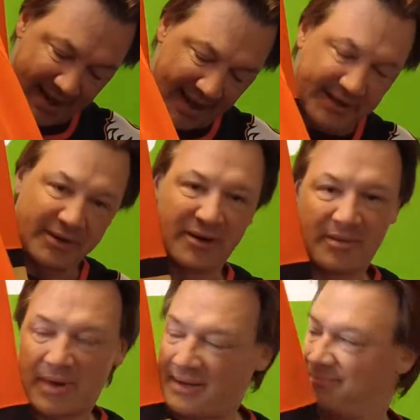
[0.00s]
And here
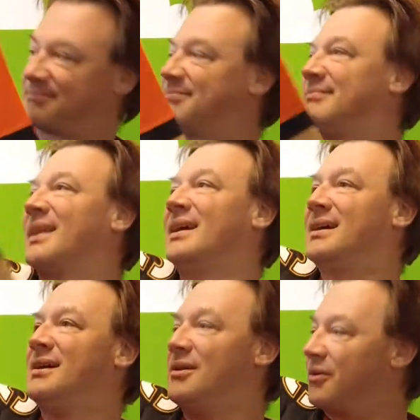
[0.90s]
on the bottom,
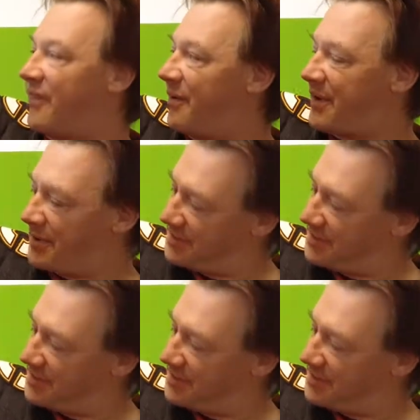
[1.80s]
look very